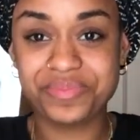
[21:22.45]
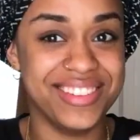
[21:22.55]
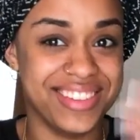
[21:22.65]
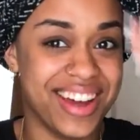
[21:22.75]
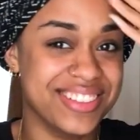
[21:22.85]

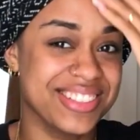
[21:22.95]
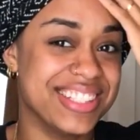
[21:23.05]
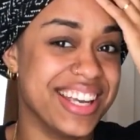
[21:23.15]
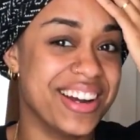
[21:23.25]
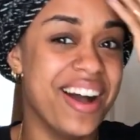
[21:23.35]
I thought I was going to
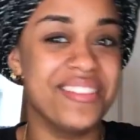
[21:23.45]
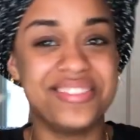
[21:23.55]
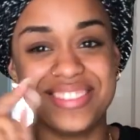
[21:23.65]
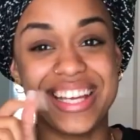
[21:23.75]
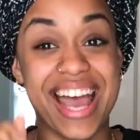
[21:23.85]
take it
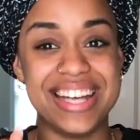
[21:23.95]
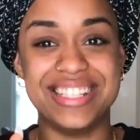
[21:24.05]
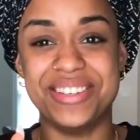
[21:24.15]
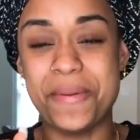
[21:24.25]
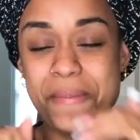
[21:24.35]
off.
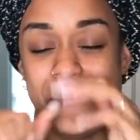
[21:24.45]
Got you.